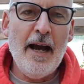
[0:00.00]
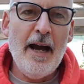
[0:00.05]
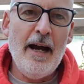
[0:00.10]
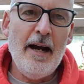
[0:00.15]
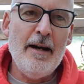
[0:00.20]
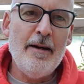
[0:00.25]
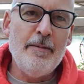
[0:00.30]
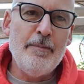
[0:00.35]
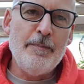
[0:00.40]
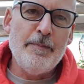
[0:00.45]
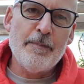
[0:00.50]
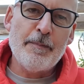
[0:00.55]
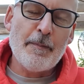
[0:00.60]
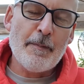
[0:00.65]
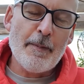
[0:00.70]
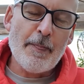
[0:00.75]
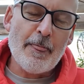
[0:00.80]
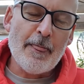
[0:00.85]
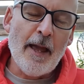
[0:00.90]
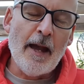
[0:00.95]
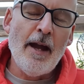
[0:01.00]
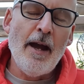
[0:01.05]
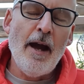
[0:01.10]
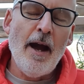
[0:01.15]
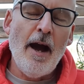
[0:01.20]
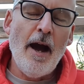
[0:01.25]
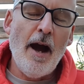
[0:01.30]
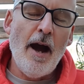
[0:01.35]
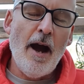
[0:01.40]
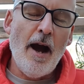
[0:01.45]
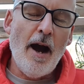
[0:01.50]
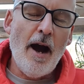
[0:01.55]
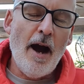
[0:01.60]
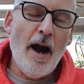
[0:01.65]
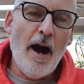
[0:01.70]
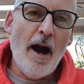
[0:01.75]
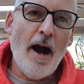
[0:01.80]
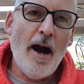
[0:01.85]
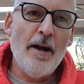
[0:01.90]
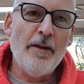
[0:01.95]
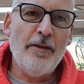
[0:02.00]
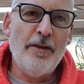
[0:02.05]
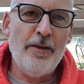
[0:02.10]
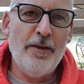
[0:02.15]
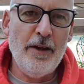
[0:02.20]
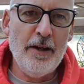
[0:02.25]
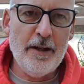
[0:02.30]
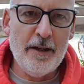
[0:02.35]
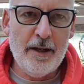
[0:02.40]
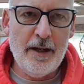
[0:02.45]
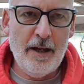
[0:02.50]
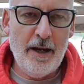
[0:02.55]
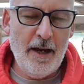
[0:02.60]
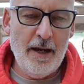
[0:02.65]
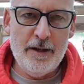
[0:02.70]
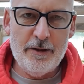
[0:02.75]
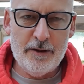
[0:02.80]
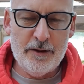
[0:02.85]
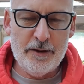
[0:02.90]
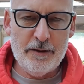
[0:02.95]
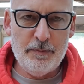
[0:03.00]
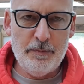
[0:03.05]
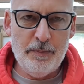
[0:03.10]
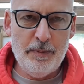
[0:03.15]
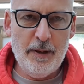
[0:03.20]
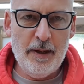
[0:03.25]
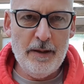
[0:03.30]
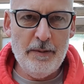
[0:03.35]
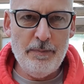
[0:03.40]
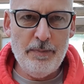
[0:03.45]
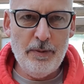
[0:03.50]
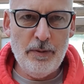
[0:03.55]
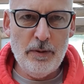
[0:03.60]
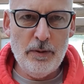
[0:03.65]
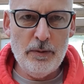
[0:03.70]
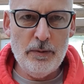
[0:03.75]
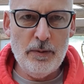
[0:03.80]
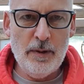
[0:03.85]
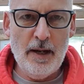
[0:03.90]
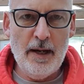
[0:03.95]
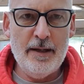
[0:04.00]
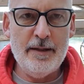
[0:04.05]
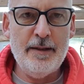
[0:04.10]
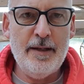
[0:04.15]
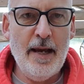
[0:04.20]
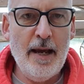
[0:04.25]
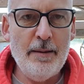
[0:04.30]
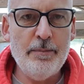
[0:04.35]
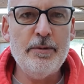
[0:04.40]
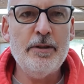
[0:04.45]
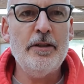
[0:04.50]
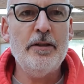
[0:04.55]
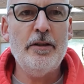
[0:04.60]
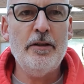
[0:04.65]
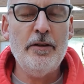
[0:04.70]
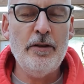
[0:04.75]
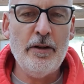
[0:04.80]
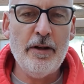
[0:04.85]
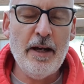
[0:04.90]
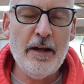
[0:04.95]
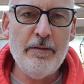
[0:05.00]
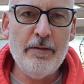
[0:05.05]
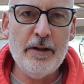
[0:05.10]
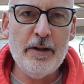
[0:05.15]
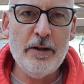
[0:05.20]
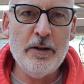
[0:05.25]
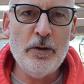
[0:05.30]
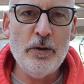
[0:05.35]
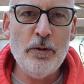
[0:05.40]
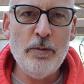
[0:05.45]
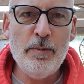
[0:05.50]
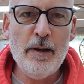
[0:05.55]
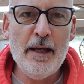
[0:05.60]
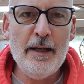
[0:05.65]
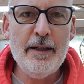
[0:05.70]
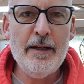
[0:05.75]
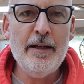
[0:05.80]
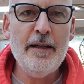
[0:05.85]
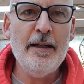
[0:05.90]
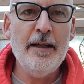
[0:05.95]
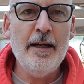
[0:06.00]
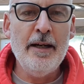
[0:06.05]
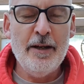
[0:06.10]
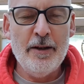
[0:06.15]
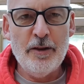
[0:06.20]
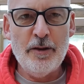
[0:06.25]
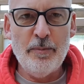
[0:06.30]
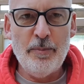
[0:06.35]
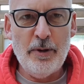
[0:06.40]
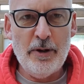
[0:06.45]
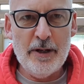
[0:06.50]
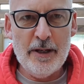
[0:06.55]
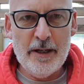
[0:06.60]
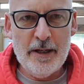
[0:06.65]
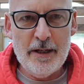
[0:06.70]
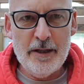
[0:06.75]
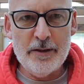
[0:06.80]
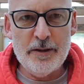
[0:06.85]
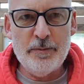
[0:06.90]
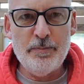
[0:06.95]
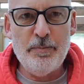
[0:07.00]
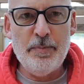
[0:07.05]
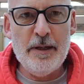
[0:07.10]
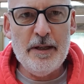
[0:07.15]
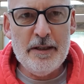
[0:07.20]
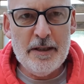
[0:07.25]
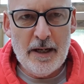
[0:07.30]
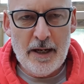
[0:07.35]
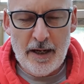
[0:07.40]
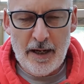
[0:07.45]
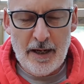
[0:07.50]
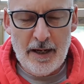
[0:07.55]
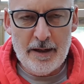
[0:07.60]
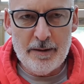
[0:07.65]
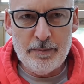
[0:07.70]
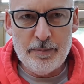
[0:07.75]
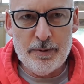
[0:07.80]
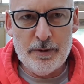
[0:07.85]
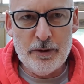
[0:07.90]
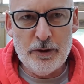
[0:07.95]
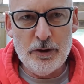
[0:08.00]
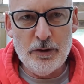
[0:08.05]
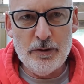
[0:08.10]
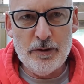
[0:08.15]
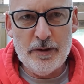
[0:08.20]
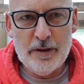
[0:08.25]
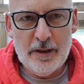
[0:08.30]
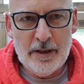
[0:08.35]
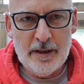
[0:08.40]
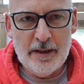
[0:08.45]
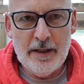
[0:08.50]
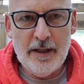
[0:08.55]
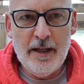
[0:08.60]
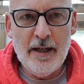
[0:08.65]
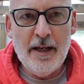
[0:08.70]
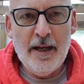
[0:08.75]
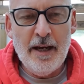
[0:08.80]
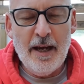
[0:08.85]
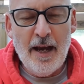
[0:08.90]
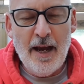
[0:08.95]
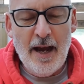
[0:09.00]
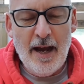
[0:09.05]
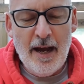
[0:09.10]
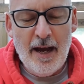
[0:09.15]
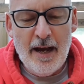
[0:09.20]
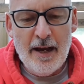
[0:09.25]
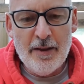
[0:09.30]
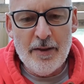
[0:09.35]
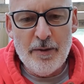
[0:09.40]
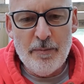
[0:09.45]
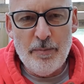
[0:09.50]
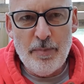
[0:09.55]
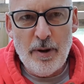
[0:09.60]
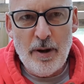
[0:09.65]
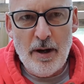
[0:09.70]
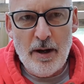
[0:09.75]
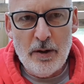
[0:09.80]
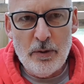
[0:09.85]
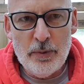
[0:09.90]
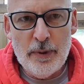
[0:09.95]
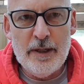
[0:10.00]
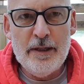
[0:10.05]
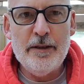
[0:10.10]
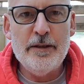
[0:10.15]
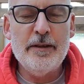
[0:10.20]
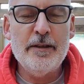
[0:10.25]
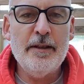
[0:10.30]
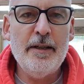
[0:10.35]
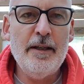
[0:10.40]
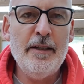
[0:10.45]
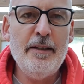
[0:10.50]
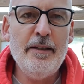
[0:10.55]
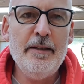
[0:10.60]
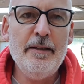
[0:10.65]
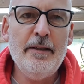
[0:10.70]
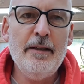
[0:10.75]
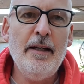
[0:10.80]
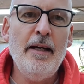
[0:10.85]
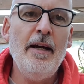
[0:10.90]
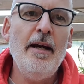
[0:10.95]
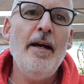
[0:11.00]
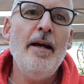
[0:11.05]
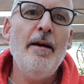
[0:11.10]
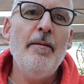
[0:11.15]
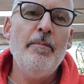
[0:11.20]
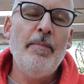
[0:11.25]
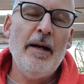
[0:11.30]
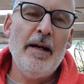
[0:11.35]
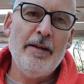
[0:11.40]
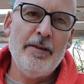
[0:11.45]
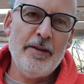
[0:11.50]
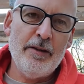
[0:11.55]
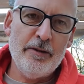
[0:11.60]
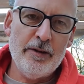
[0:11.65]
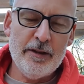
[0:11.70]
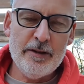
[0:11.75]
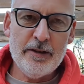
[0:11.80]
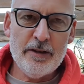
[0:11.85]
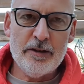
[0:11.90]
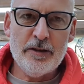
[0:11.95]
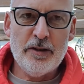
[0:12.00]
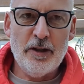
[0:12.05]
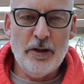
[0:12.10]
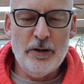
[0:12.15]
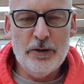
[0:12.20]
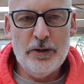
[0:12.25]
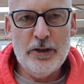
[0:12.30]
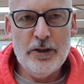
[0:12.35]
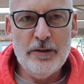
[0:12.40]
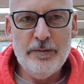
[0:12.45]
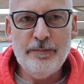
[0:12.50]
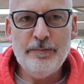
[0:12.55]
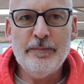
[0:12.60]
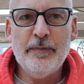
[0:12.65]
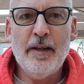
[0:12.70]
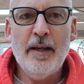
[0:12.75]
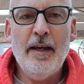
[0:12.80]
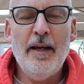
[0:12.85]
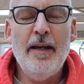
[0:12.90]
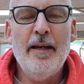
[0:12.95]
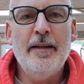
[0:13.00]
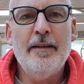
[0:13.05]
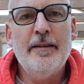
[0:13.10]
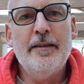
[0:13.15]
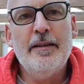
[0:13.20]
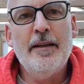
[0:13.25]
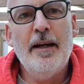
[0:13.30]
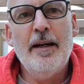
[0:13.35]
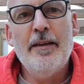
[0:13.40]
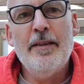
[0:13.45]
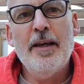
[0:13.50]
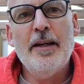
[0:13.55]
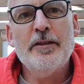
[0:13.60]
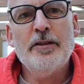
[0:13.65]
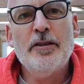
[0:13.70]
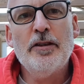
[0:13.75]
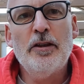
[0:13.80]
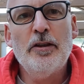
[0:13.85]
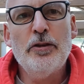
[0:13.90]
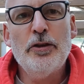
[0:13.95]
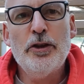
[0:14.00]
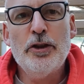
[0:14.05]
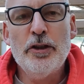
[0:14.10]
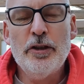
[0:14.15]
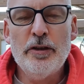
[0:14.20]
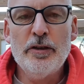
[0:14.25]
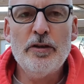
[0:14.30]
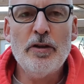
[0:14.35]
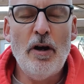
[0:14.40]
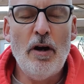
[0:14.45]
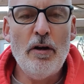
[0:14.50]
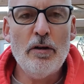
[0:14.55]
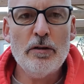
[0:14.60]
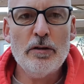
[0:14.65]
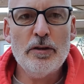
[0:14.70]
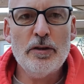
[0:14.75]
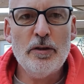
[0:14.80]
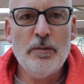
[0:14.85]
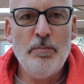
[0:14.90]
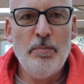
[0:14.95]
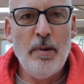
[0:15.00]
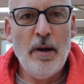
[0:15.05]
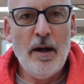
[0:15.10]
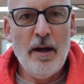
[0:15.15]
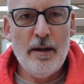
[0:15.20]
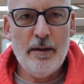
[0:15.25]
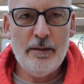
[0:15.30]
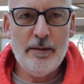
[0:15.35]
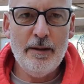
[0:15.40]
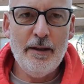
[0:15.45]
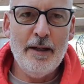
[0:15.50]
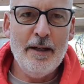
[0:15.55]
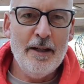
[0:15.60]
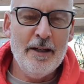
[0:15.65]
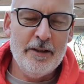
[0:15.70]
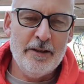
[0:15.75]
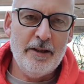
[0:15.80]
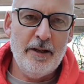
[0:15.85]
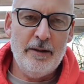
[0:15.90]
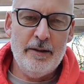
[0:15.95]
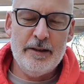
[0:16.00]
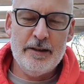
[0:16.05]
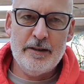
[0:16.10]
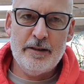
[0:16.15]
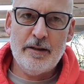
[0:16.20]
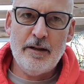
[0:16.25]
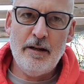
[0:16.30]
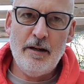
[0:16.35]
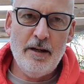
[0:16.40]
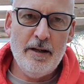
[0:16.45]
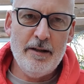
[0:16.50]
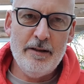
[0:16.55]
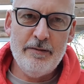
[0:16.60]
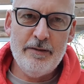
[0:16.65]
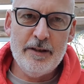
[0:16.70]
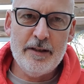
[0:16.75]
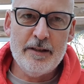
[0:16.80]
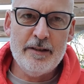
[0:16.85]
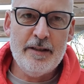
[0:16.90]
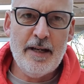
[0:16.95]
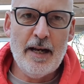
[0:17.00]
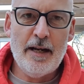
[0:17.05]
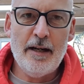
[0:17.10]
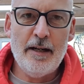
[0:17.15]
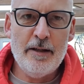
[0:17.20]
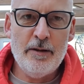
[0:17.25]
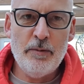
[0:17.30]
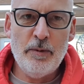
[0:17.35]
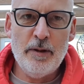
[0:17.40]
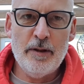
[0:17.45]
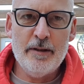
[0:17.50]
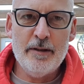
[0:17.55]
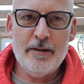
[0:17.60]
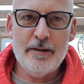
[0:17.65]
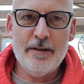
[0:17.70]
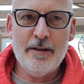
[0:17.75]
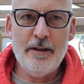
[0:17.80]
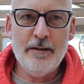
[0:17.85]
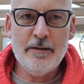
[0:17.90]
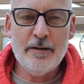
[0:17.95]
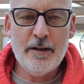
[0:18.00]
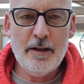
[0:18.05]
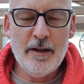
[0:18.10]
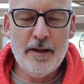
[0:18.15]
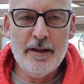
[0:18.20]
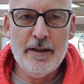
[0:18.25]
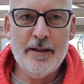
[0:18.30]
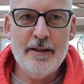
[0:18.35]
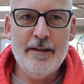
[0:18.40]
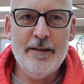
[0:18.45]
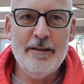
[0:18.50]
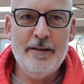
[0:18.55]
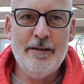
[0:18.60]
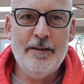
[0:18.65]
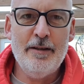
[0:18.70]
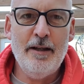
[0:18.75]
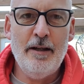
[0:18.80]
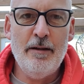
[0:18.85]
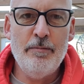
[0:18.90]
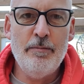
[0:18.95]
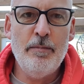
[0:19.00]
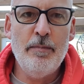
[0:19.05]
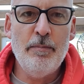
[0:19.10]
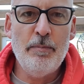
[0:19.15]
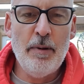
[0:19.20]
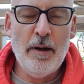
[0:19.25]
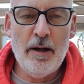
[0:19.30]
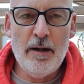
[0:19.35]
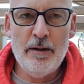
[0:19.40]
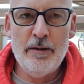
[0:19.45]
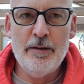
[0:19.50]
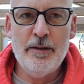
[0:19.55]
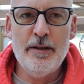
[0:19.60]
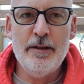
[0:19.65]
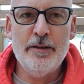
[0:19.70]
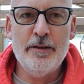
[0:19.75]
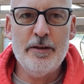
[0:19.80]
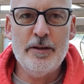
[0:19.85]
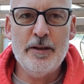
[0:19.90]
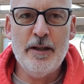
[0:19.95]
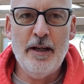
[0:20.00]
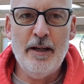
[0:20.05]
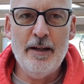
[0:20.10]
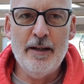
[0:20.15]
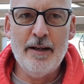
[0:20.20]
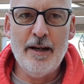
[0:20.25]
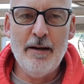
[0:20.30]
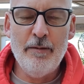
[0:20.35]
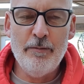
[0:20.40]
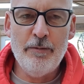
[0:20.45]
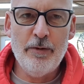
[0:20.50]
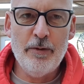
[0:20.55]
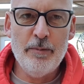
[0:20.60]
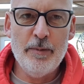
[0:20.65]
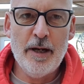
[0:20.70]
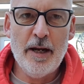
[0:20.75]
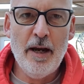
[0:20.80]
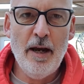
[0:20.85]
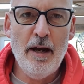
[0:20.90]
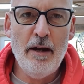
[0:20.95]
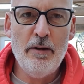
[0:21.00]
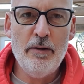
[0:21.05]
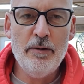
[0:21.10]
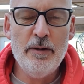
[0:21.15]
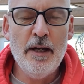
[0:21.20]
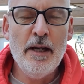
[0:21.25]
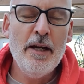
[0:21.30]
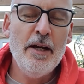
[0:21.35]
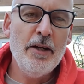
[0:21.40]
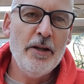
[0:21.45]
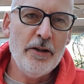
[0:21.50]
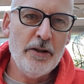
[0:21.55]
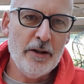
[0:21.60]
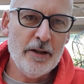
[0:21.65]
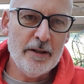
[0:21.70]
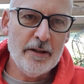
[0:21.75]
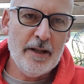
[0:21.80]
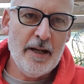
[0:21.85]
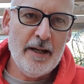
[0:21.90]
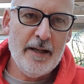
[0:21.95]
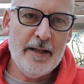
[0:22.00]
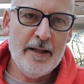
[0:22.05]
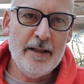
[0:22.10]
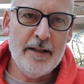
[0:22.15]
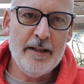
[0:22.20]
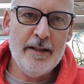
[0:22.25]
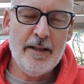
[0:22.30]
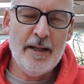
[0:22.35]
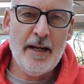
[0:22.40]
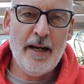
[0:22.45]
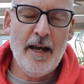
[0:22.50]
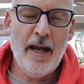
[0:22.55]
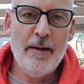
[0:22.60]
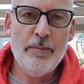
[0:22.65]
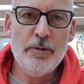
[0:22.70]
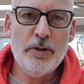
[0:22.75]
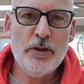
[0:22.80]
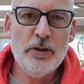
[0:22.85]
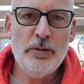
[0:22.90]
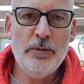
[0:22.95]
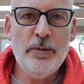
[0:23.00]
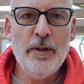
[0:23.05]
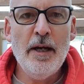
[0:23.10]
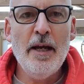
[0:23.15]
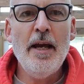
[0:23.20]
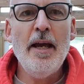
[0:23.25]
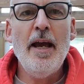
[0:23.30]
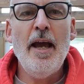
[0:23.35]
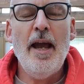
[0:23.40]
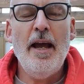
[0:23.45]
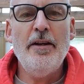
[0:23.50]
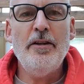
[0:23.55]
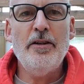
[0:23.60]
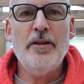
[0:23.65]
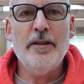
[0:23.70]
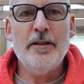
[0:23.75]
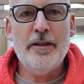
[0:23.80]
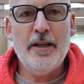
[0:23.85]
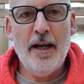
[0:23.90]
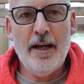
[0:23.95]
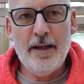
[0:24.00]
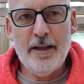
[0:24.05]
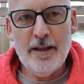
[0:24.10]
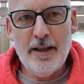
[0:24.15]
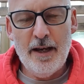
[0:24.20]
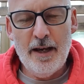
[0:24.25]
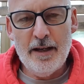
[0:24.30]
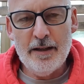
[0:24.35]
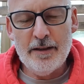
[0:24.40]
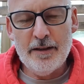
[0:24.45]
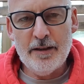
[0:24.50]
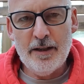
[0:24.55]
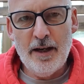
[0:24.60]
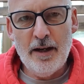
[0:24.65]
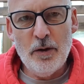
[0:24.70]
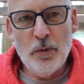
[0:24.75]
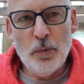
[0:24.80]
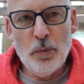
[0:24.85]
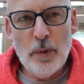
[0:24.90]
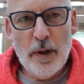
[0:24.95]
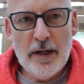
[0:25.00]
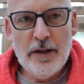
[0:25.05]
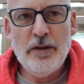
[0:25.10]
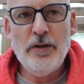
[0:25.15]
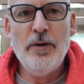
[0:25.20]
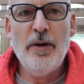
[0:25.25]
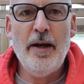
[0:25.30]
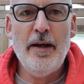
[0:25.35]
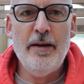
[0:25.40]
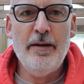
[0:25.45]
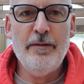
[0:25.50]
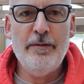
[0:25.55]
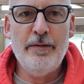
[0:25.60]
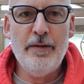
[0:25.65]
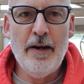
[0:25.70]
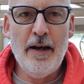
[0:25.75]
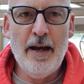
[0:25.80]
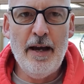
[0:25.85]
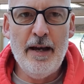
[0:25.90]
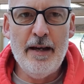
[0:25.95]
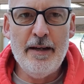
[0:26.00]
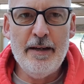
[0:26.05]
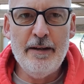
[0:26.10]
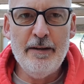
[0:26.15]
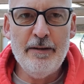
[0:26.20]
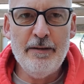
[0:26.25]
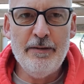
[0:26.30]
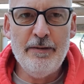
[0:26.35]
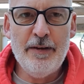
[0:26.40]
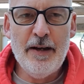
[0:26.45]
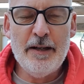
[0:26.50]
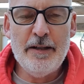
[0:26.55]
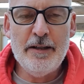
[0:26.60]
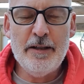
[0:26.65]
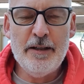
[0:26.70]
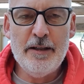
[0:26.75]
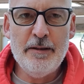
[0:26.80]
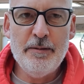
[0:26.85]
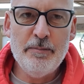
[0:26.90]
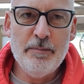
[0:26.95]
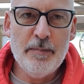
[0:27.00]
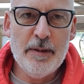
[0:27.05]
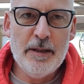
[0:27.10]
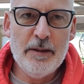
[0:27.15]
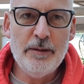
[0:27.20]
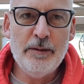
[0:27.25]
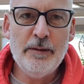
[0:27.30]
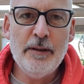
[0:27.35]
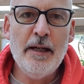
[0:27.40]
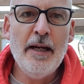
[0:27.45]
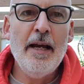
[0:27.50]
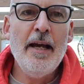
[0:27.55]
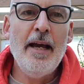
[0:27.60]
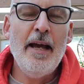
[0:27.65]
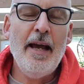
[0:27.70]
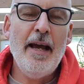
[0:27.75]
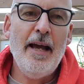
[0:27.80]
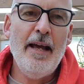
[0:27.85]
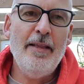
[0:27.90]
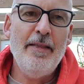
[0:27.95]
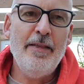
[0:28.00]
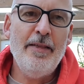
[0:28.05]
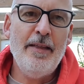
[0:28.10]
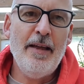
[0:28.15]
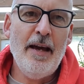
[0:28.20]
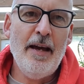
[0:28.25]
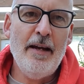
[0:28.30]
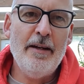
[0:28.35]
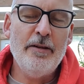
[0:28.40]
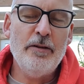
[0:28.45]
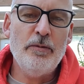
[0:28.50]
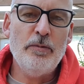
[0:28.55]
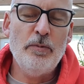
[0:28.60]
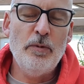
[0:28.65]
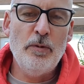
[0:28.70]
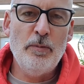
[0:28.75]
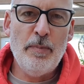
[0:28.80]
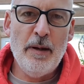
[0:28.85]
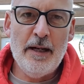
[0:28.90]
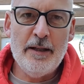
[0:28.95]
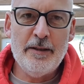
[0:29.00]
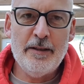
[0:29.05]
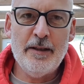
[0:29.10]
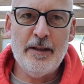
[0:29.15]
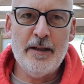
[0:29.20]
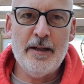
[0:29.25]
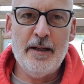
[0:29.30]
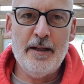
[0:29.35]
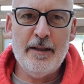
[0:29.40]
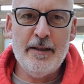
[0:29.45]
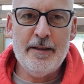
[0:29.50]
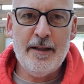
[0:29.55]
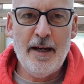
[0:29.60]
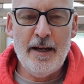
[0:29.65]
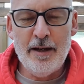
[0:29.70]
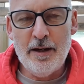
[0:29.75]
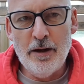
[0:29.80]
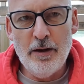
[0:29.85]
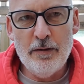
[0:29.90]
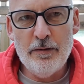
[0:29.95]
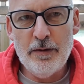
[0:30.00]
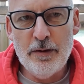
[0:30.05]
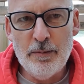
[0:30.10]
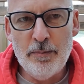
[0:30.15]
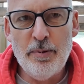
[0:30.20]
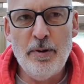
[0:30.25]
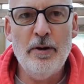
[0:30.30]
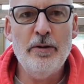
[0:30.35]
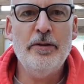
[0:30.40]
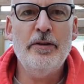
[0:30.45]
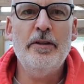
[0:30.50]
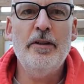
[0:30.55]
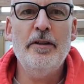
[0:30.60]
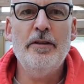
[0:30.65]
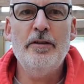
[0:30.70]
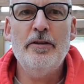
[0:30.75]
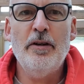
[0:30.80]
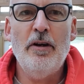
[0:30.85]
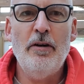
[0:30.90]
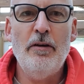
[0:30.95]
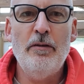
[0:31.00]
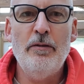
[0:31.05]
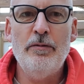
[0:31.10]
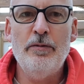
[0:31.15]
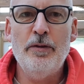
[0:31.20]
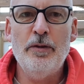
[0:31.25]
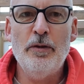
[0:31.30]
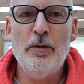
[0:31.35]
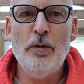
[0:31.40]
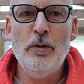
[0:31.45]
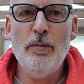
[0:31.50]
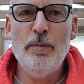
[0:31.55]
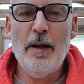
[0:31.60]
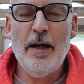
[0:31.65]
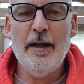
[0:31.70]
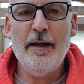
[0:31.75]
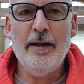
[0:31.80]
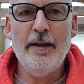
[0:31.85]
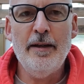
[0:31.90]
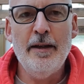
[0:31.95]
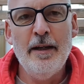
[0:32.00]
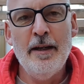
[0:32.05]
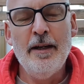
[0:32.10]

I think as people adapt to not having a gallbladder, the body gets better at producing the bile when it's needed. But there is a solution, and that solution is ox bile. So it's kind of exactly what it sounds like. It's bile that's come from a cow. You can take it in a capsule, and you can take that when you have a fatty meal, and that will basically take over the process of the gallbladder.